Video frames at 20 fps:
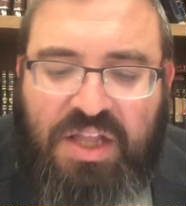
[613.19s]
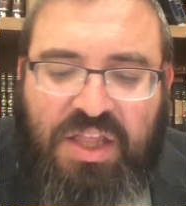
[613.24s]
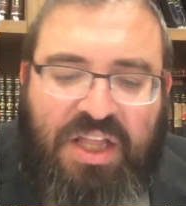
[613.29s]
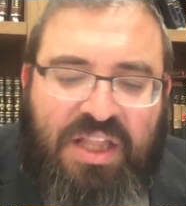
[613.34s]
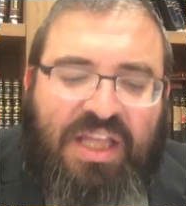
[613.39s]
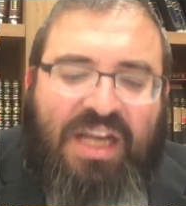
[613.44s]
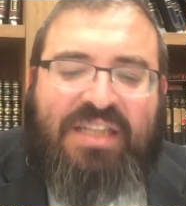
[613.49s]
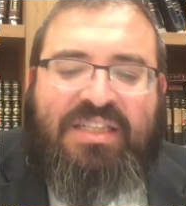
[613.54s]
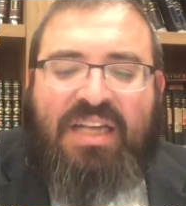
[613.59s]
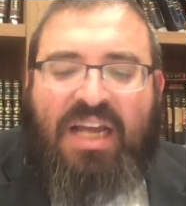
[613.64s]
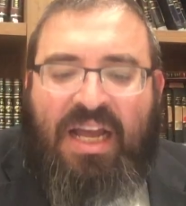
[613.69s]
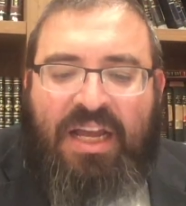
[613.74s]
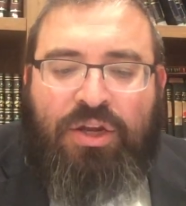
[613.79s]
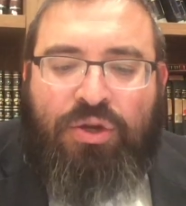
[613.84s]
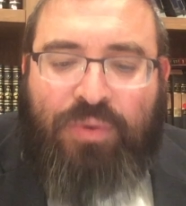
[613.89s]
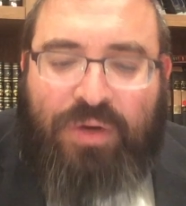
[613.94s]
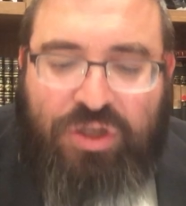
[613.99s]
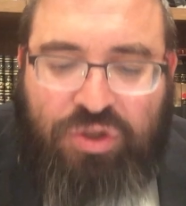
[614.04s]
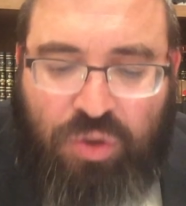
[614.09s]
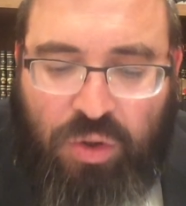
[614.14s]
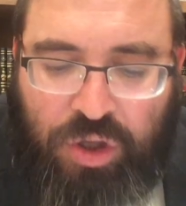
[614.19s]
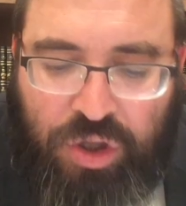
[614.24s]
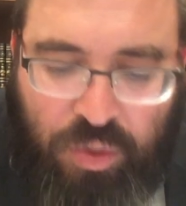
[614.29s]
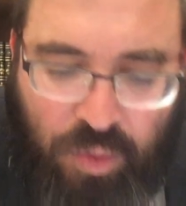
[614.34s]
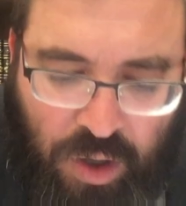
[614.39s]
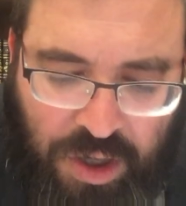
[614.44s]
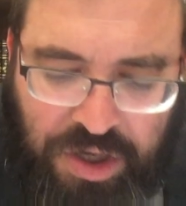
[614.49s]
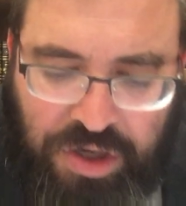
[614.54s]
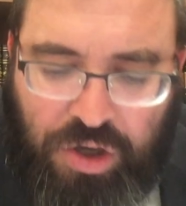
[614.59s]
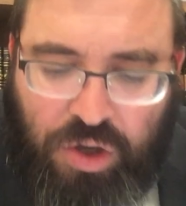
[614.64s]
that that's Ainu Etrog.
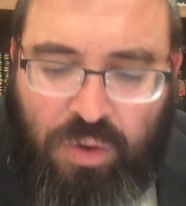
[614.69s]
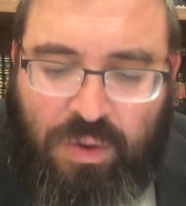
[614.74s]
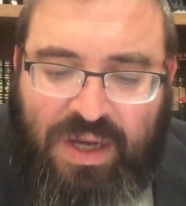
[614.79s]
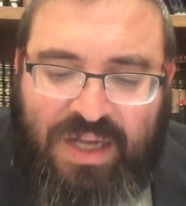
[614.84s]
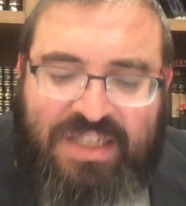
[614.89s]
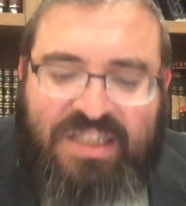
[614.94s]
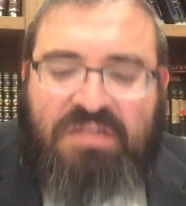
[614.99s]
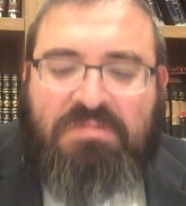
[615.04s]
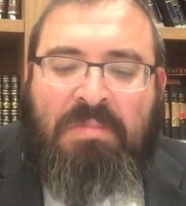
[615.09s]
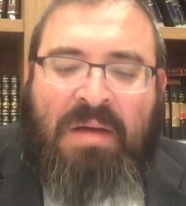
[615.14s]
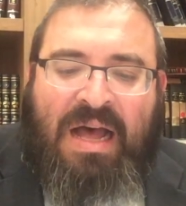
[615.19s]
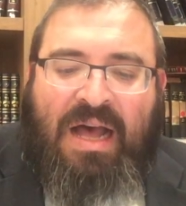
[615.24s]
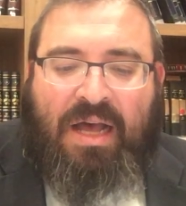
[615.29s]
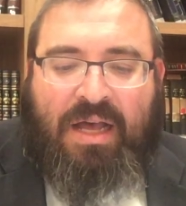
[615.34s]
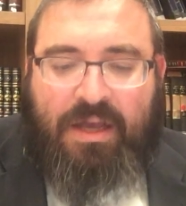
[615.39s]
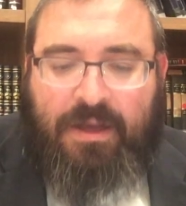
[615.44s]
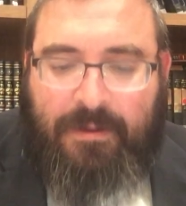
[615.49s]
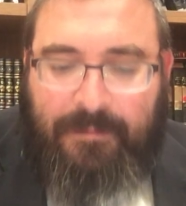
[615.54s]
You want to know a smach,